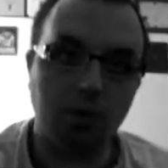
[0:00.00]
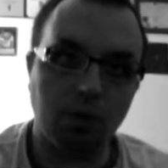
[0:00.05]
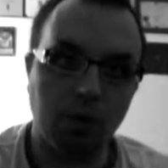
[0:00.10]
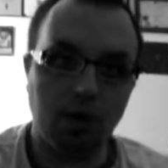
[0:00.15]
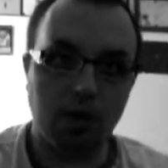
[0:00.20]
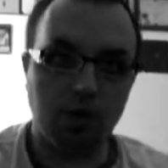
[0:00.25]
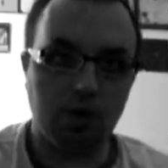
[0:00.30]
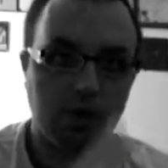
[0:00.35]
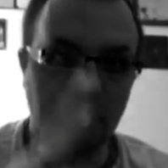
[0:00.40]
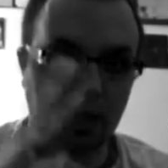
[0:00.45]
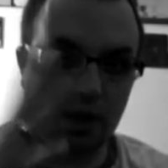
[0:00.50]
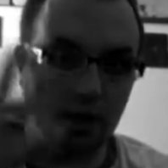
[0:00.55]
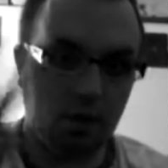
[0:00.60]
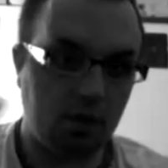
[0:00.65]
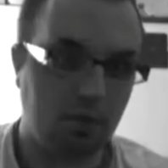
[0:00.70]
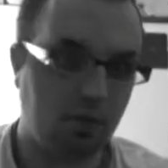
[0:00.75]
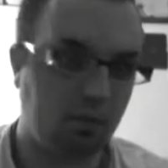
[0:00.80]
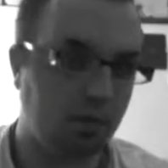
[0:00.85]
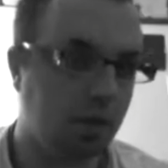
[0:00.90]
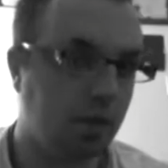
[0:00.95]
Well, hello
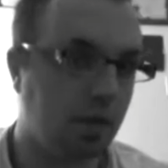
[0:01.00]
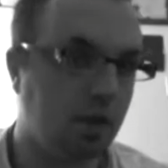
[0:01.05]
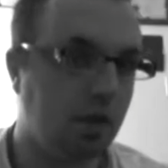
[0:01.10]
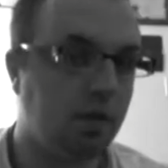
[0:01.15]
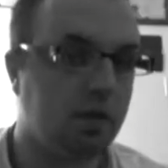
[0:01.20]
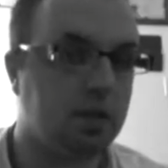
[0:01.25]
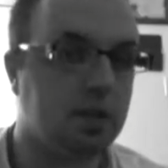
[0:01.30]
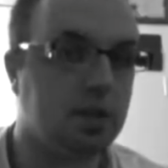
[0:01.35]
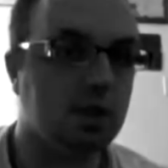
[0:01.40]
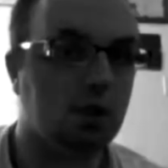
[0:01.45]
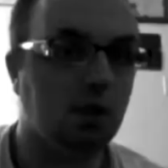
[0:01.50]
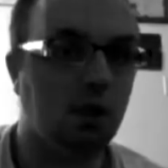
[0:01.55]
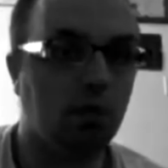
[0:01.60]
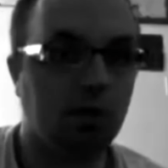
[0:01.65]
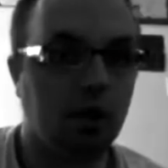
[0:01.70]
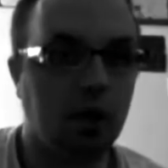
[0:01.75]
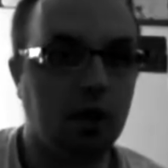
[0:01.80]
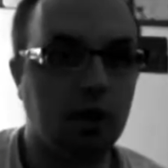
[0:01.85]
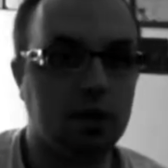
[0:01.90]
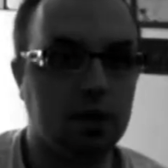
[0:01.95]
everybody, this is
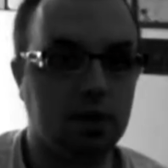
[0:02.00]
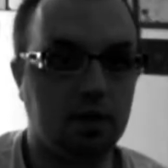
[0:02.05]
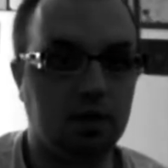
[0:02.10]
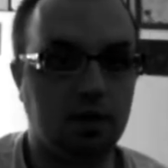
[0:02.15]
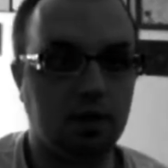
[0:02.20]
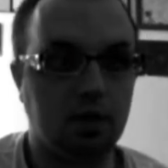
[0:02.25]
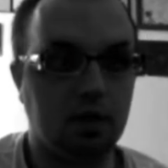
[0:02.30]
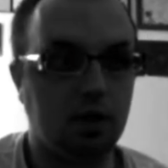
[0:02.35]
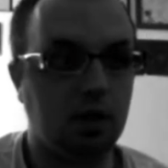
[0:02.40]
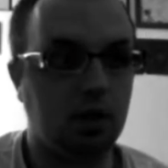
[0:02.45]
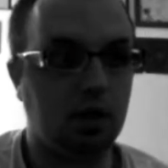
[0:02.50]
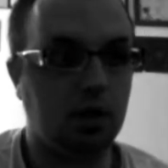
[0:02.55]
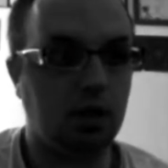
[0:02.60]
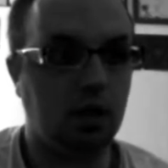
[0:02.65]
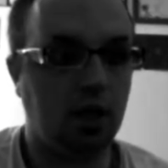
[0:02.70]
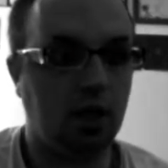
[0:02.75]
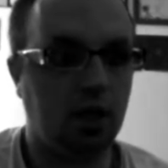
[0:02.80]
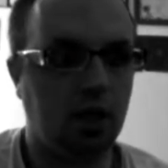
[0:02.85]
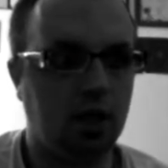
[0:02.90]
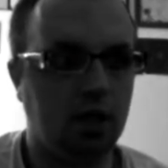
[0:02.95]
O'Brien Yusufira
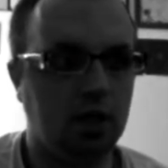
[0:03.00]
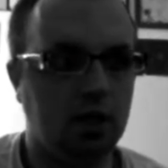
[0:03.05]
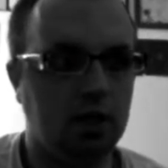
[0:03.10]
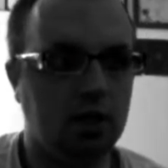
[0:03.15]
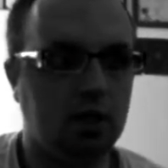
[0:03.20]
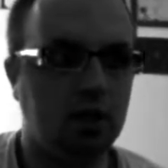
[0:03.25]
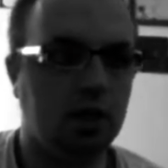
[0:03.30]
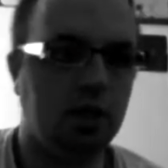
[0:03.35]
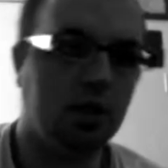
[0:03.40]
here, and